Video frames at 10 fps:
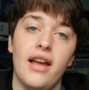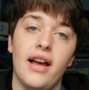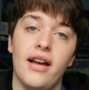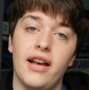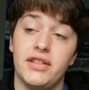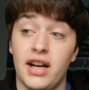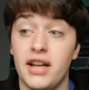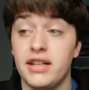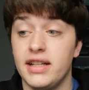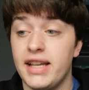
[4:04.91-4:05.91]
uh, as we'll get
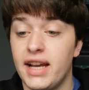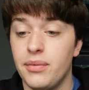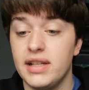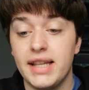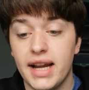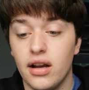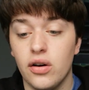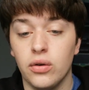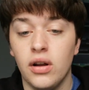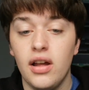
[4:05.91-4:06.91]
onto in a second, with the second
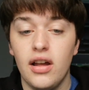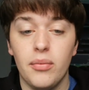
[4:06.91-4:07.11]
goal,